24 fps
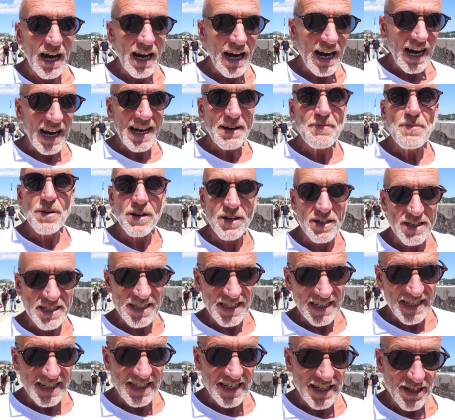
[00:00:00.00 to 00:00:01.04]
I
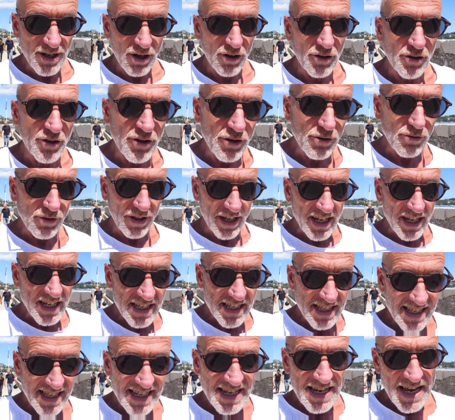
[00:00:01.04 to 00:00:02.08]
personally did not do
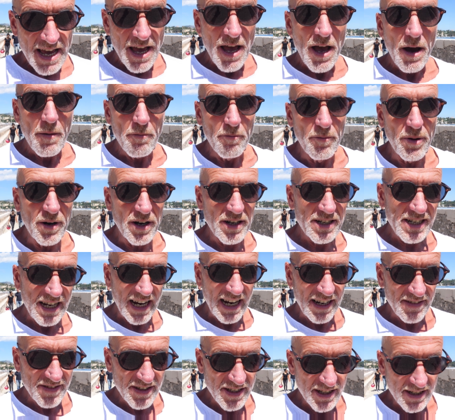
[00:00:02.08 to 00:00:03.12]
this, but
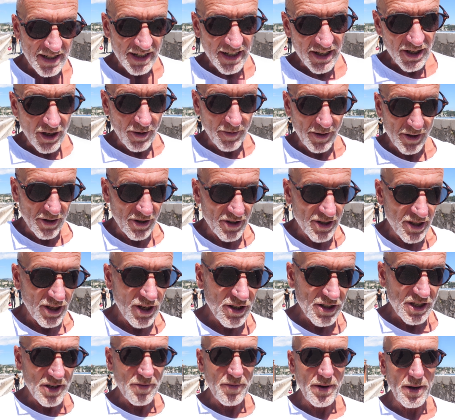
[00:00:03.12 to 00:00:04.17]
I've certainly come across
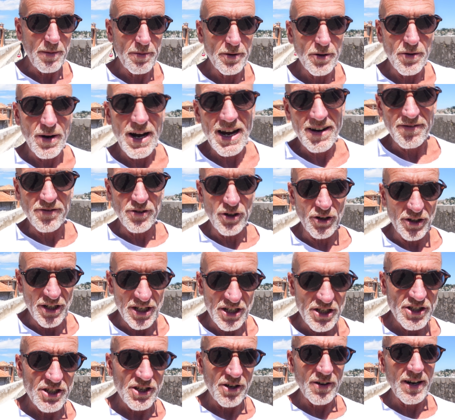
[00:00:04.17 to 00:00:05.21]
lots of people who have done
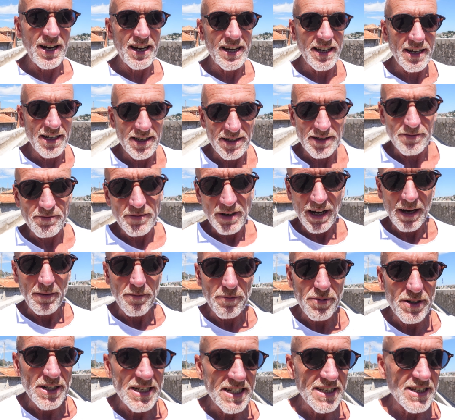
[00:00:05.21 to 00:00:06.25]
it, so I'm
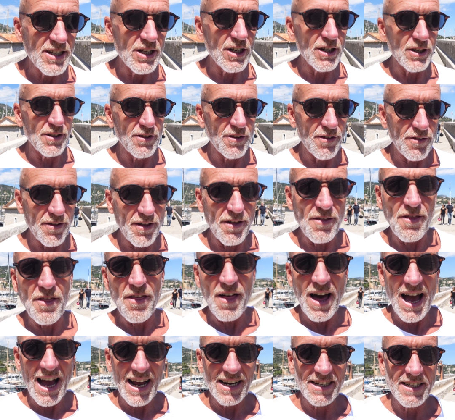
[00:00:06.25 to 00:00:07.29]
pretty certain that
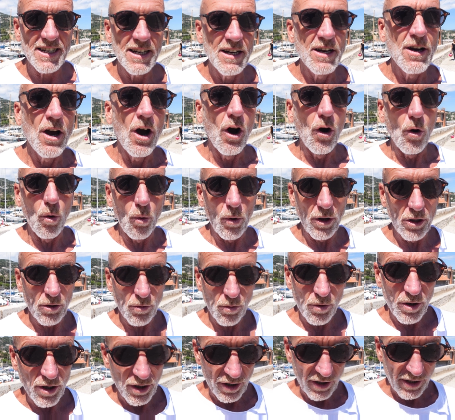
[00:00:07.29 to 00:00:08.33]
that will
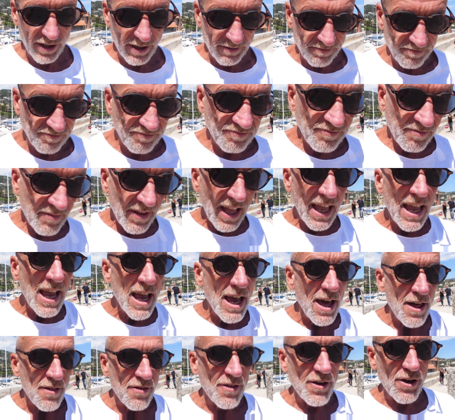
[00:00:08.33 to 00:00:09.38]
work.
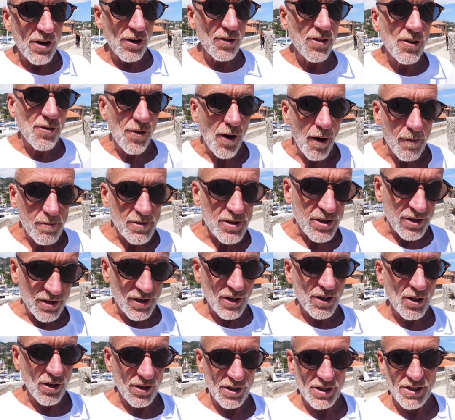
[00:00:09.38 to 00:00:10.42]
The other option,
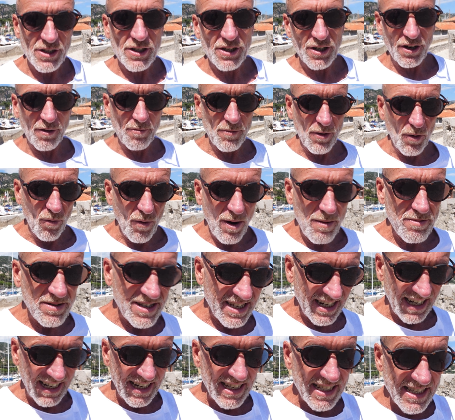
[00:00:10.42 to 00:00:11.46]
according to the government
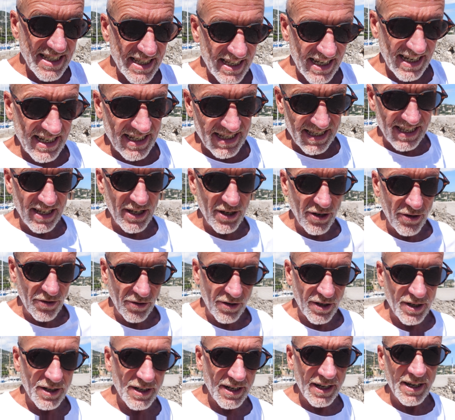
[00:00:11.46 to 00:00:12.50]
websites, is that you
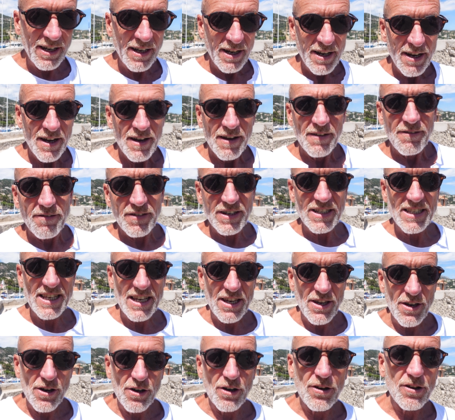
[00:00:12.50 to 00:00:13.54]
can visit
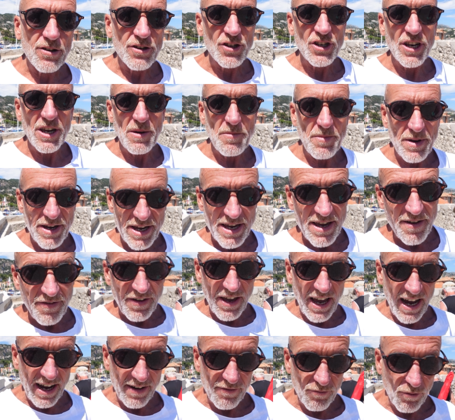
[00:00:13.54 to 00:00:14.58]
your GP, if
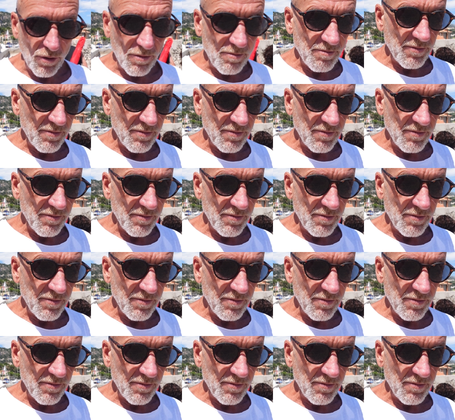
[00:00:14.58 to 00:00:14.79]
you have one,